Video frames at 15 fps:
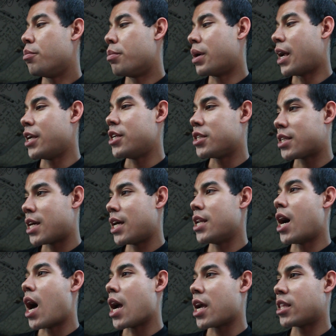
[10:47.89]
but I just
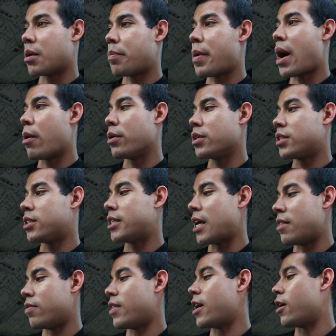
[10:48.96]
cannot get the power
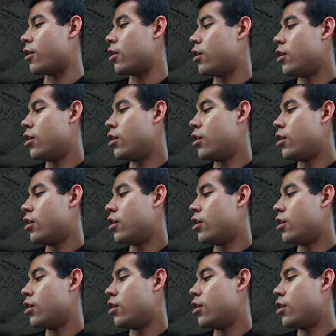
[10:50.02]
sent there